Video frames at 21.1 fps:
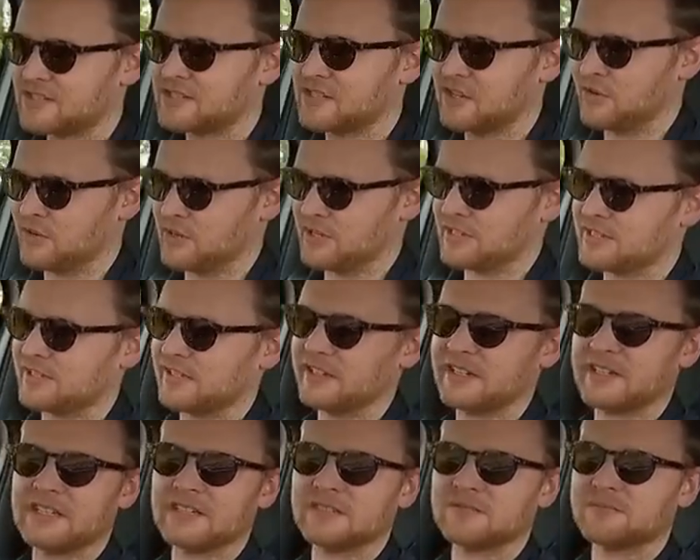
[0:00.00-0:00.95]

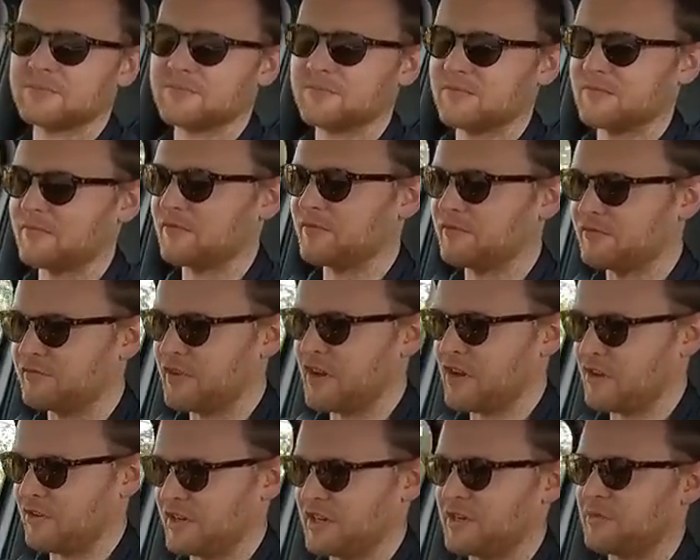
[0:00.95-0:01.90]
seriously
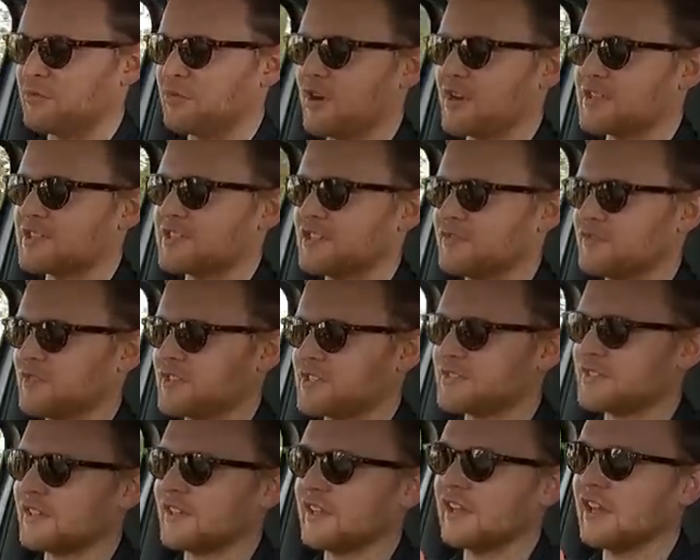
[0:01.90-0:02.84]
very impressive.
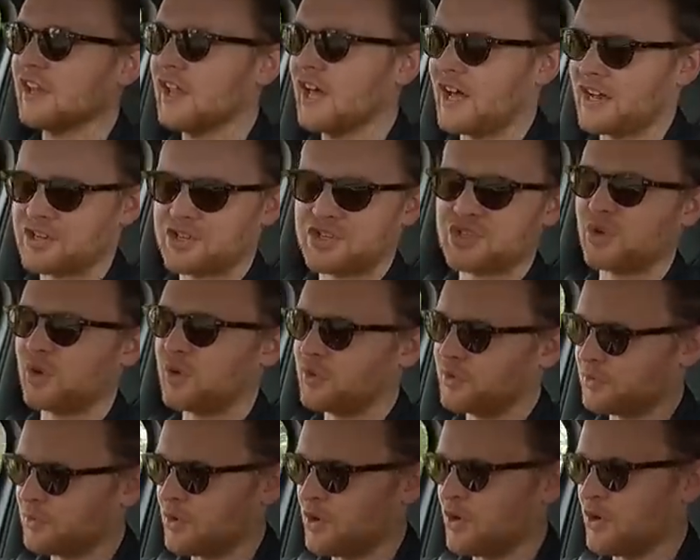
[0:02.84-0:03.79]
It's lush
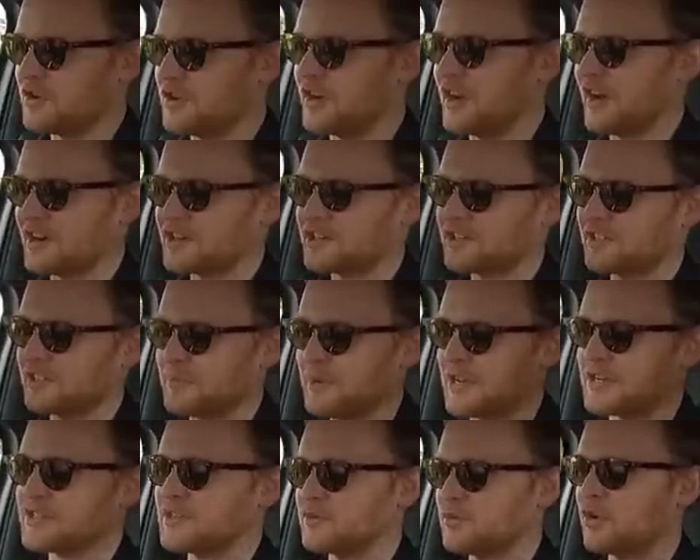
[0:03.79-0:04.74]
on the road. It actually
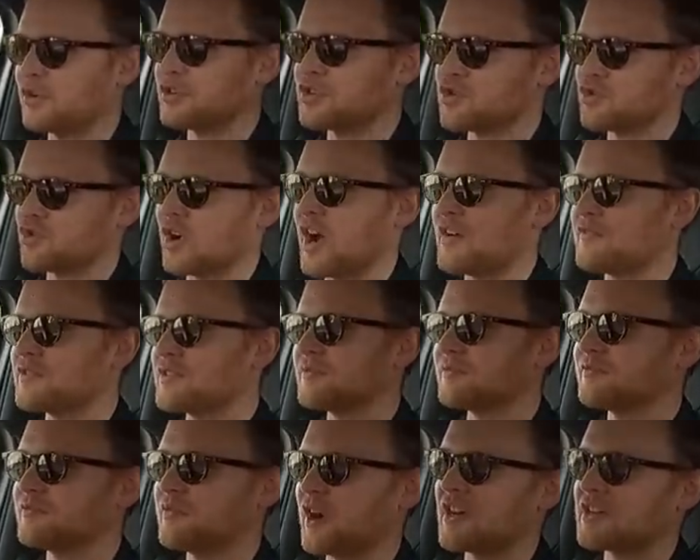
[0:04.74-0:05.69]
makes you want to drive
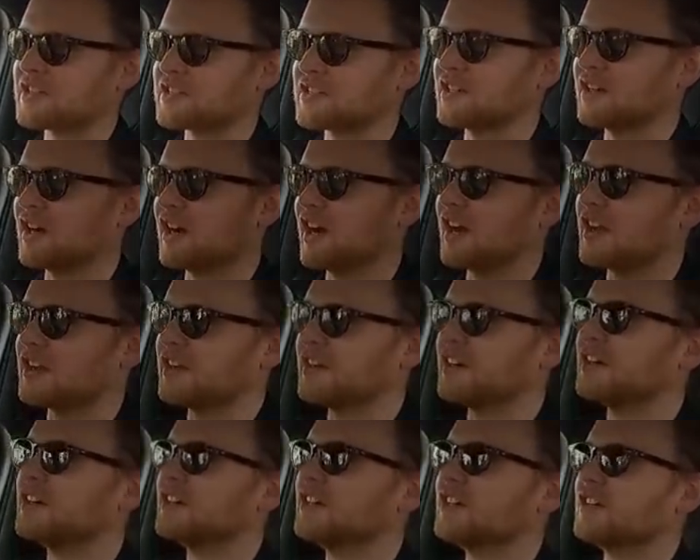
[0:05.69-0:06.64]
it faster,
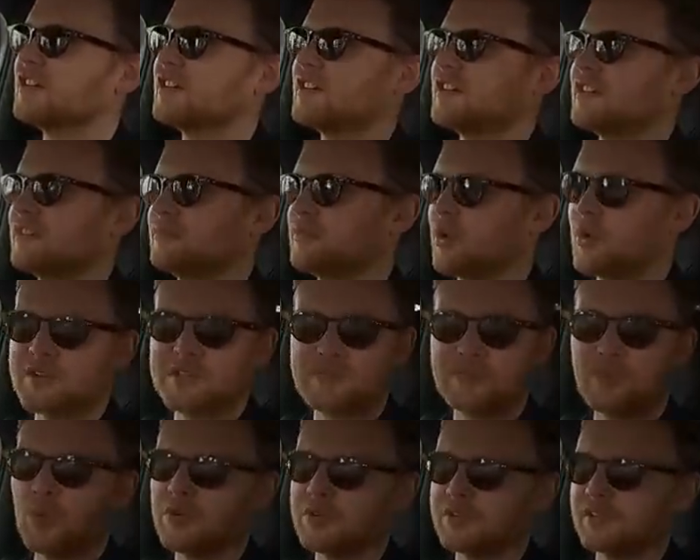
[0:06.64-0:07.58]
harder, more
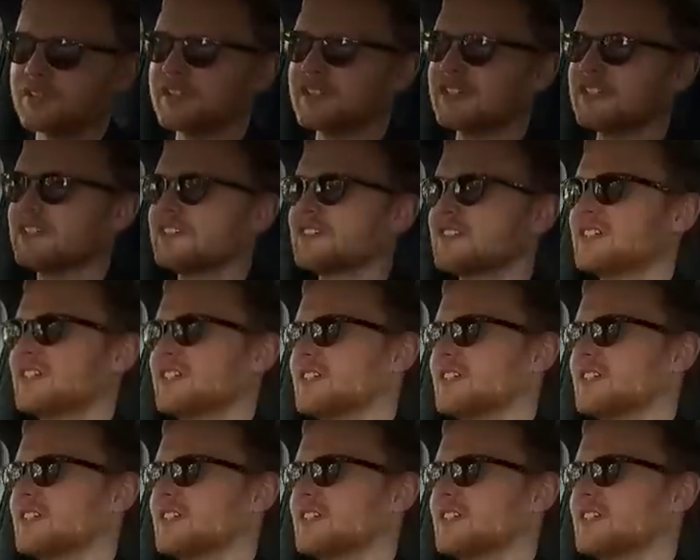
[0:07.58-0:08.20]
sportily.